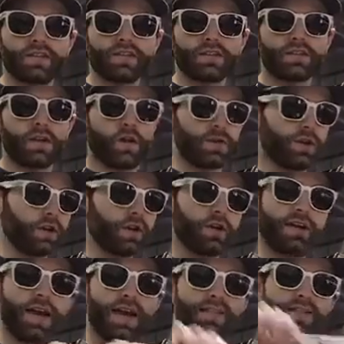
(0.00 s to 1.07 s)
And you could look
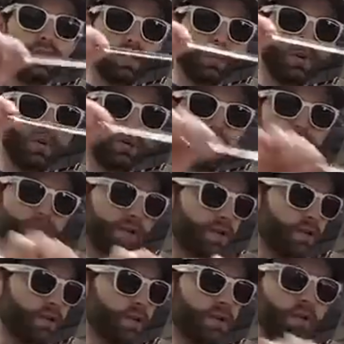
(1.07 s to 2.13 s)
at this as though you're
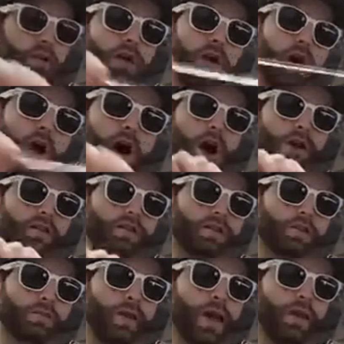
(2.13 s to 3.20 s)
connecting your loop
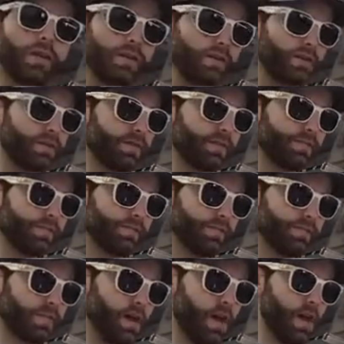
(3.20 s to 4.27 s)
material onto your
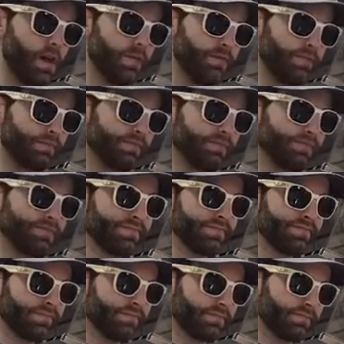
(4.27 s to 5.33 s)
pendant,
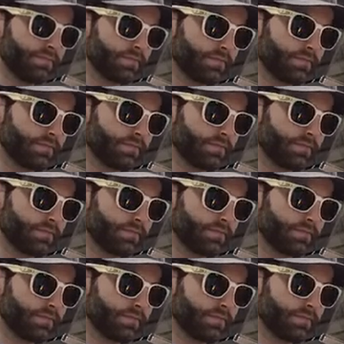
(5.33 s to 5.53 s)
okay?